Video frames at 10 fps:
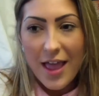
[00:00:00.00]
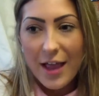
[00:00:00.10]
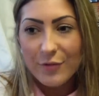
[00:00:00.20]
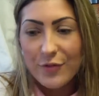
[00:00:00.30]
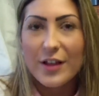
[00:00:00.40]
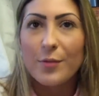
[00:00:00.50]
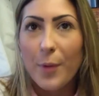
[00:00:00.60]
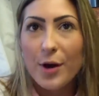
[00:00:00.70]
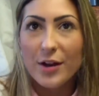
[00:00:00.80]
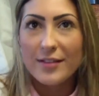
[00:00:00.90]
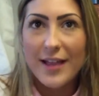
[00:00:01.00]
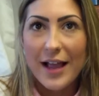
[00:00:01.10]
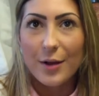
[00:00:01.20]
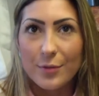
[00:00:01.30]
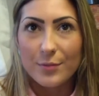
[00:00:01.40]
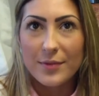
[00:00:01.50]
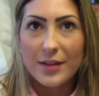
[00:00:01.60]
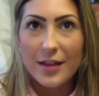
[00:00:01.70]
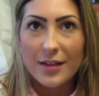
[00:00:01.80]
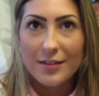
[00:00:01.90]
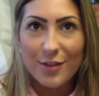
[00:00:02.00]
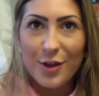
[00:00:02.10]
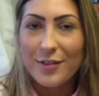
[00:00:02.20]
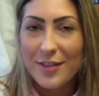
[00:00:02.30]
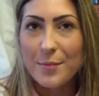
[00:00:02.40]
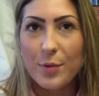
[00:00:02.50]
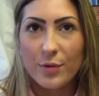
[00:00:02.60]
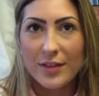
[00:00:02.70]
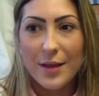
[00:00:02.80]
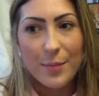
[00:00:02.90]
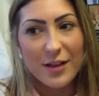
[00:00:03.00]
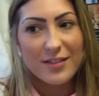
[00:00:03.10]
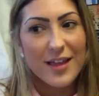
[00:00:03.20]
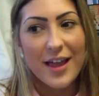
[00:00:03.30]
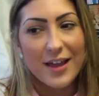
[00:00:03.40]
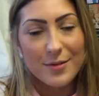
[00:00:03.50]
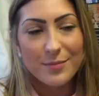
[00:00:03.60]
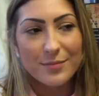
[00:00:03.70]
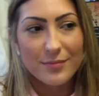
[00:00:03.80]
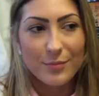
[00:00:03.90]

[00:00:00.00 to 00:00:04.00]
everything's broken down so simple, step by step.